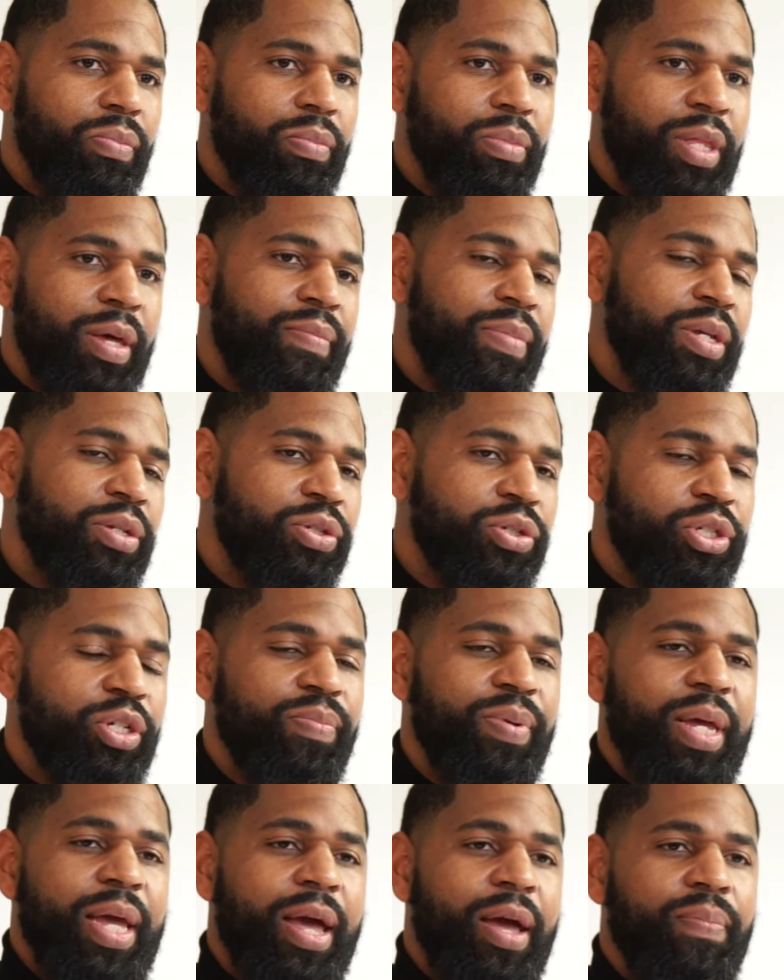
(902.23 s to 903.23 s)
That means you should
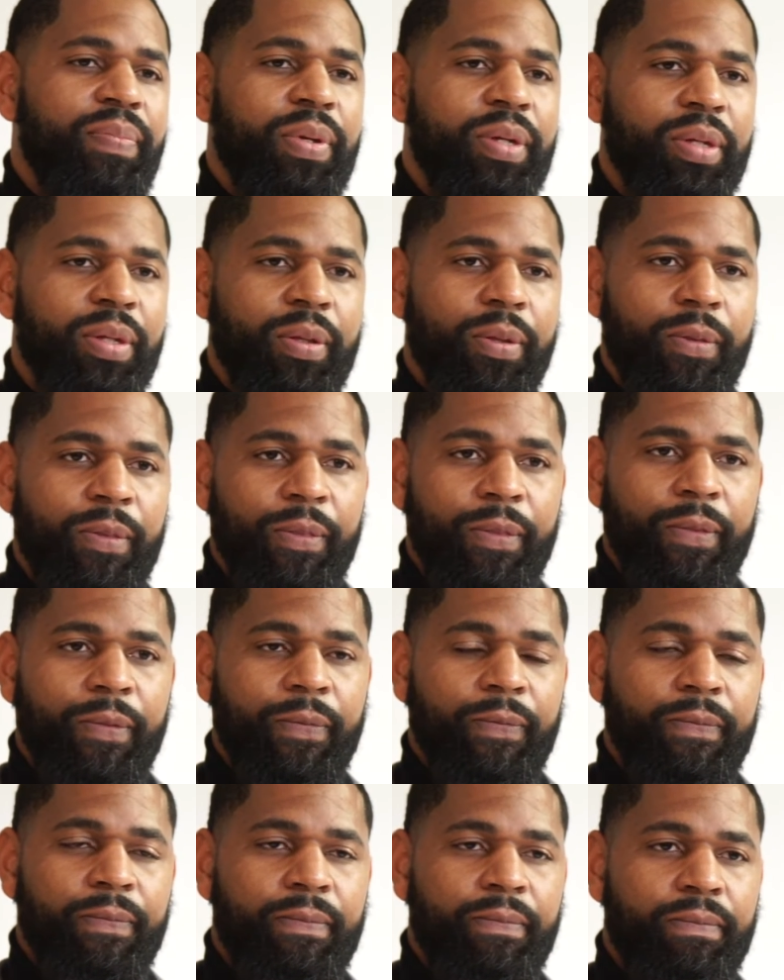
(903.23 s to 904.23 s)
be happy
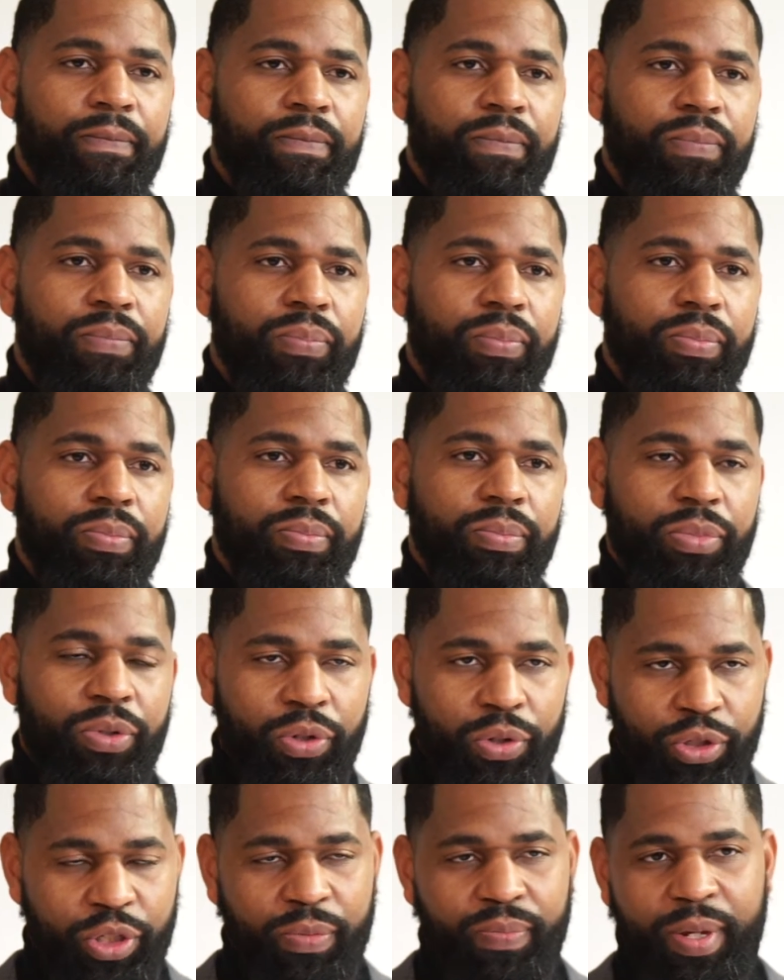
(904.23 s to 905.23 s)
you
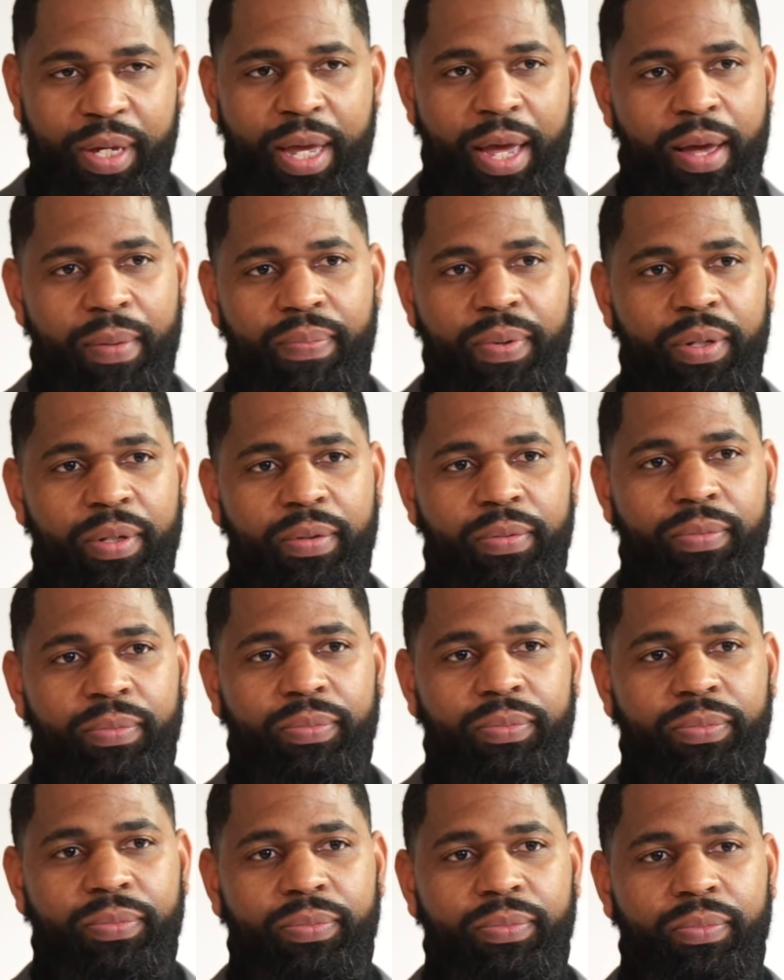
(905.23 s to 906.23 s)
should be happy
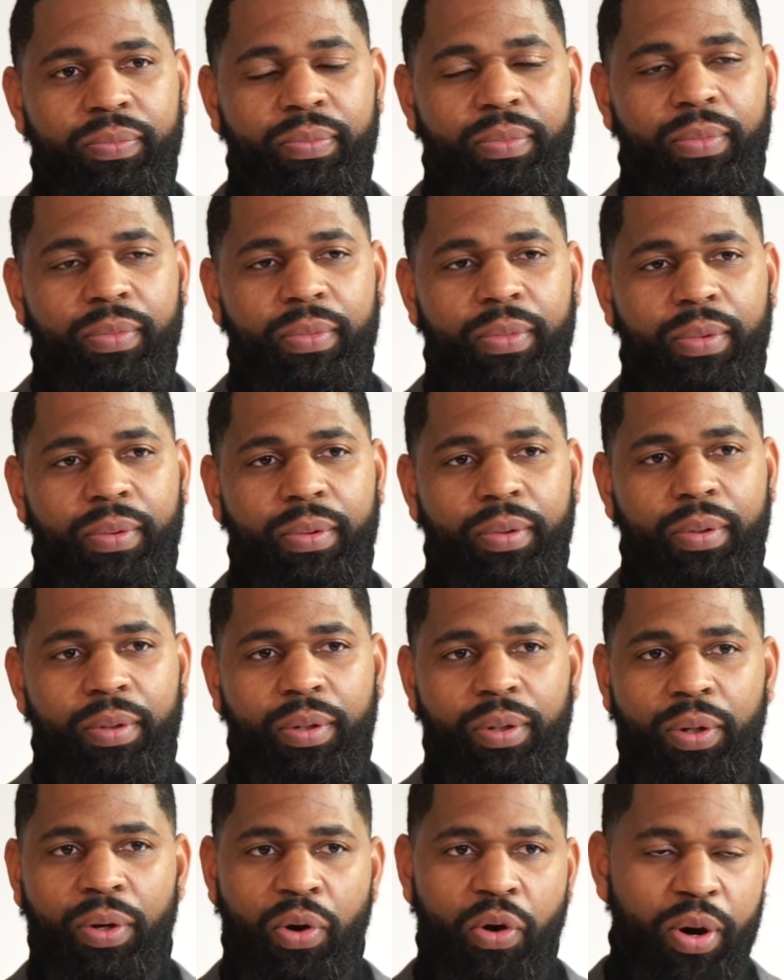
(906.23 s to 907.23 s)

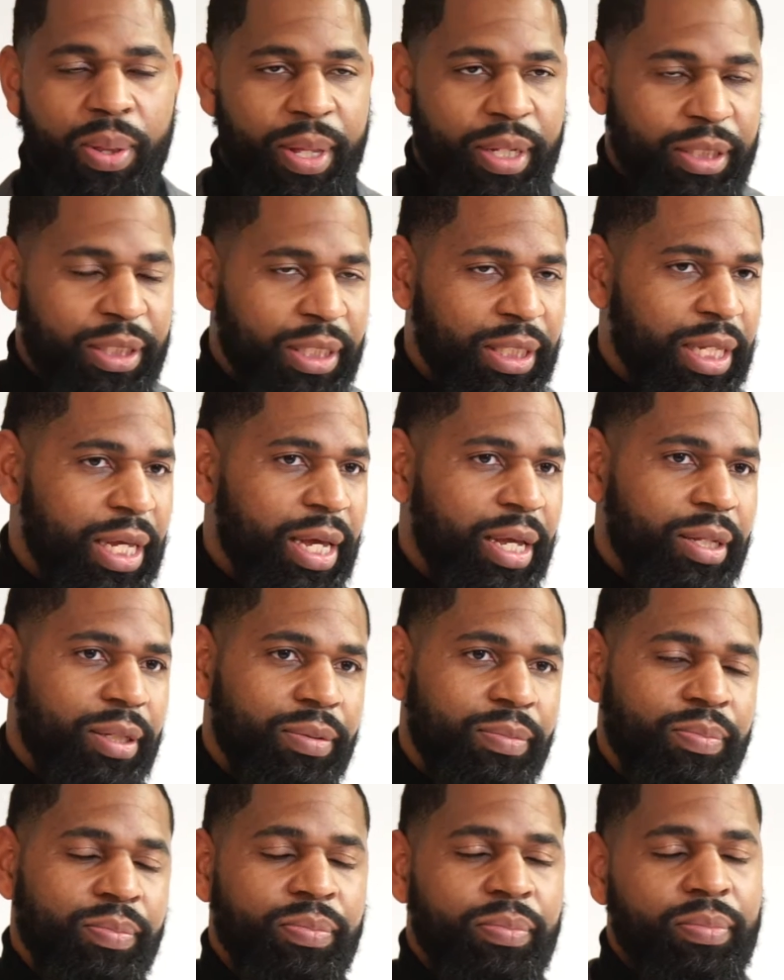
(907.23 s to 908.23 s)
going into debt
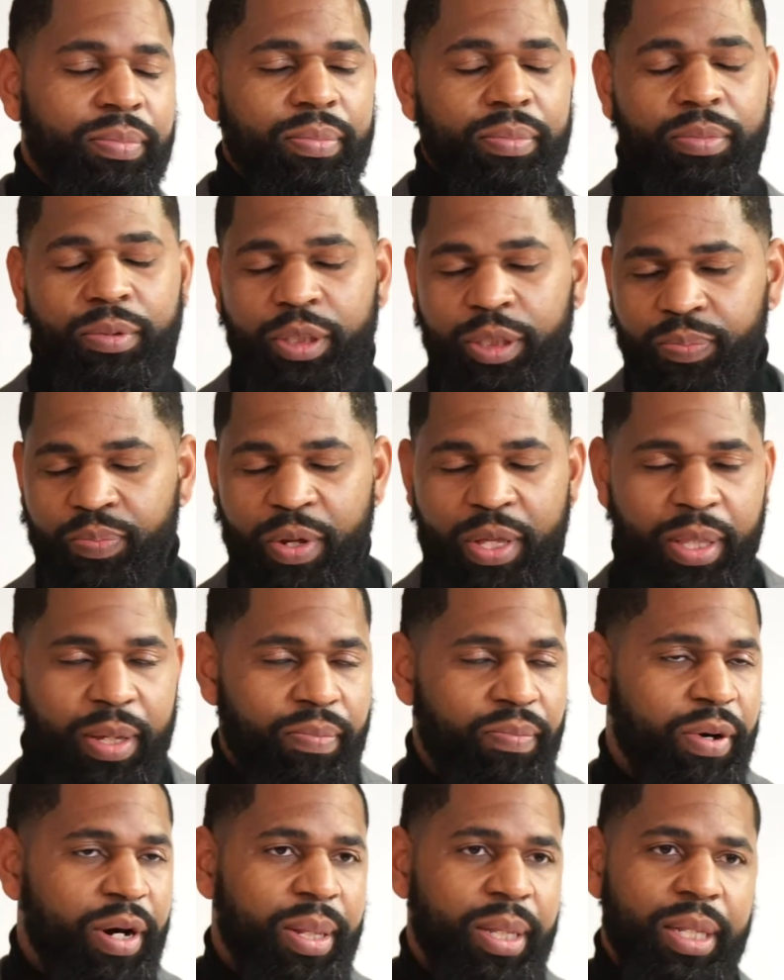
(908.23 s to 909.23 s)
spending
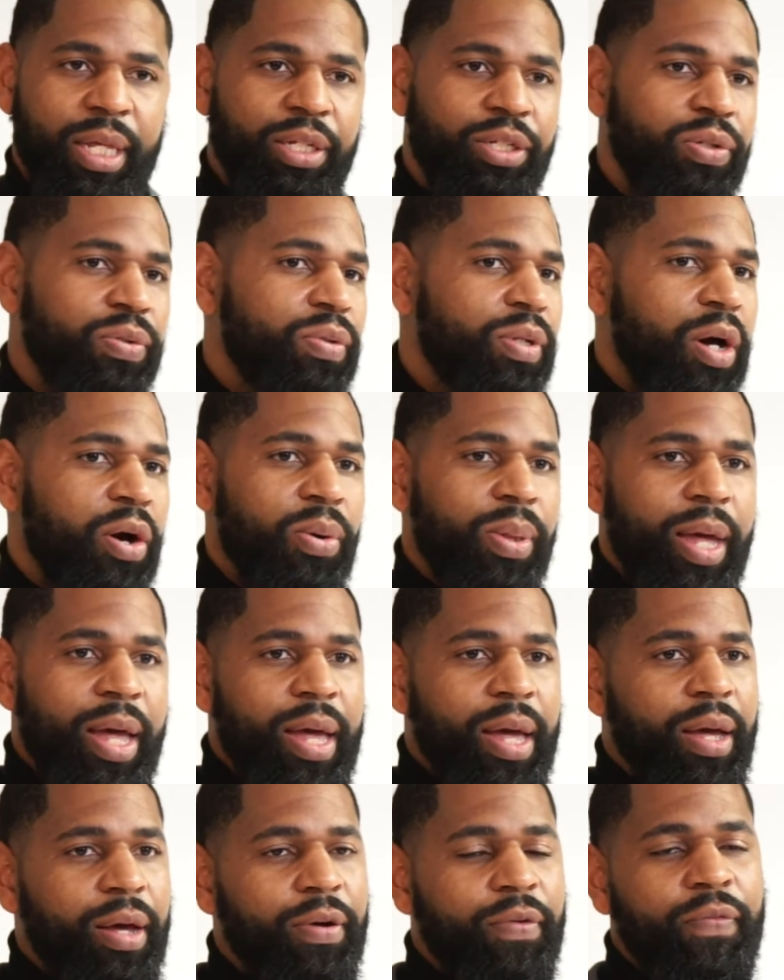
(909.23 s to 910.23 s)
money that you don't
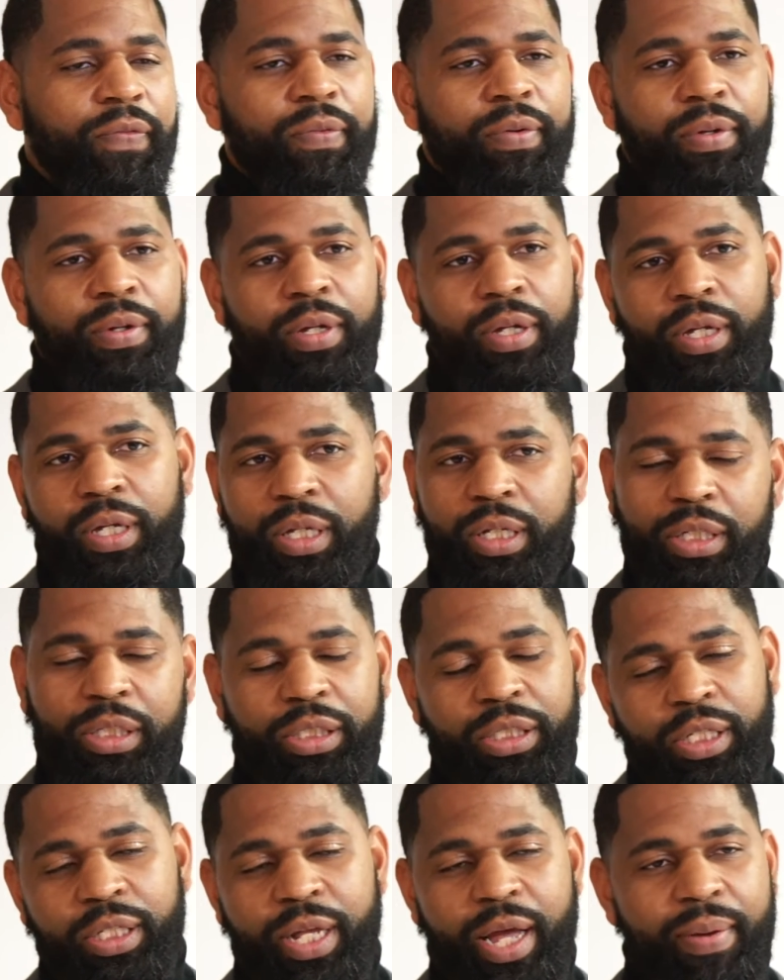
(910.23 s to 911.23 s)
have
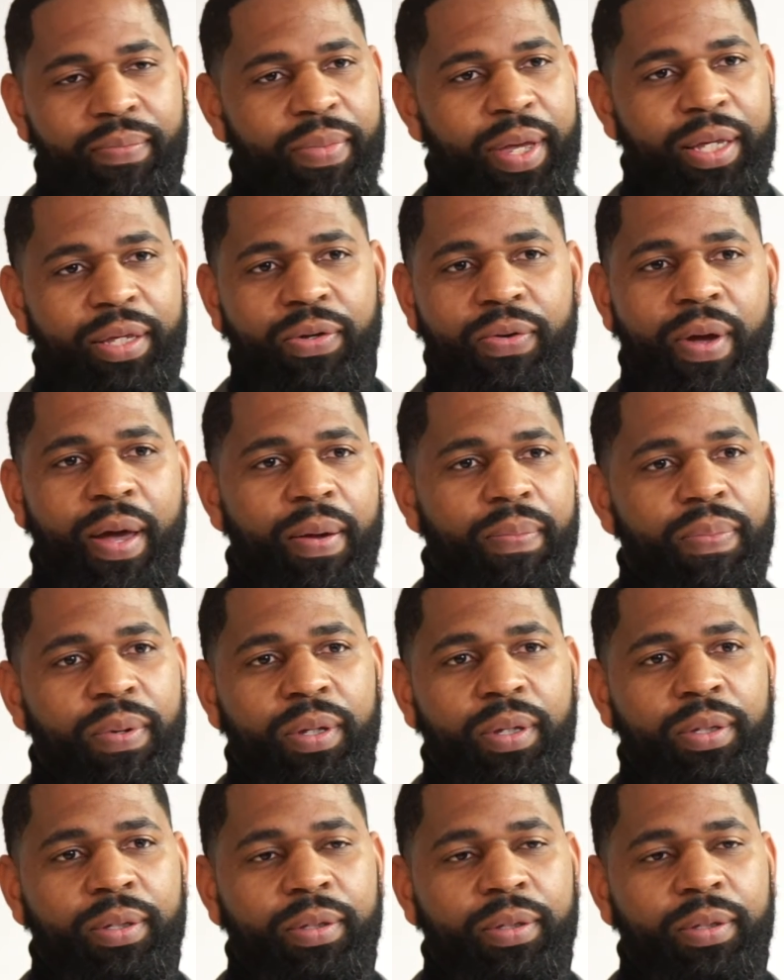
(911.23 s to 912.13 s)
should not make you happy